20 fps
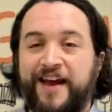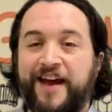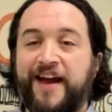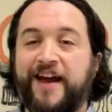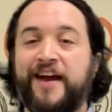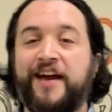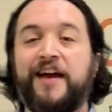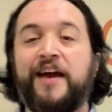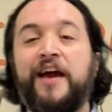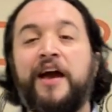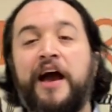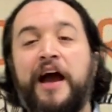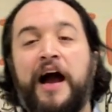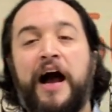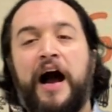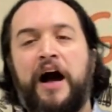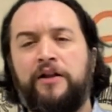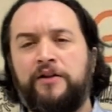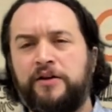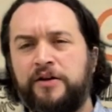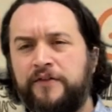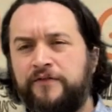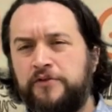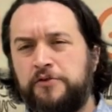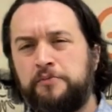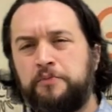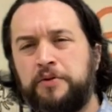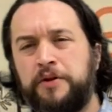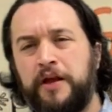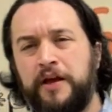Hey, how long have
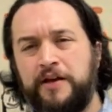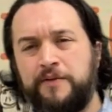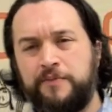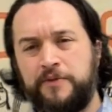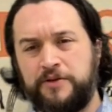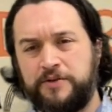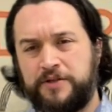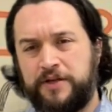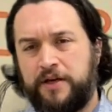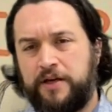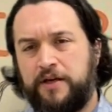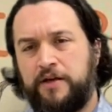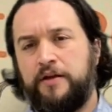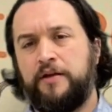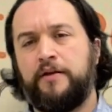you played music?